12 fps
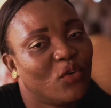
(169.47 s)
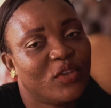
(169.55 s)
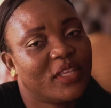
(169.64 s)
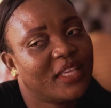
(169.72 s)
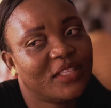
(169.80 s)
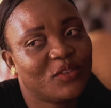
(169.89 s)
We
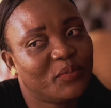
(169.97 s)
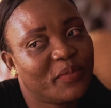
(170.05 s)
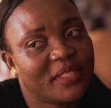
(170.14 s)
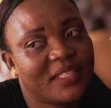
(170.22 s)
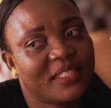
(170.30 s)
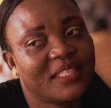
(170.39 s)
can do
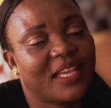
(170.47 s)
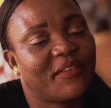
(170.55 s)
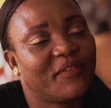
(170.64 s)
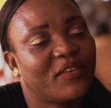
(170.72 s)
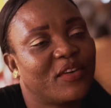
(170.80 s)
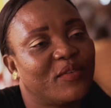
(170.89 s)
business in
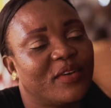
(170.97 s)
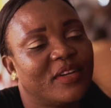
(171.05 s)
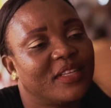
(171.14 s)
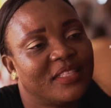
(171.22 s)
Africa with uh,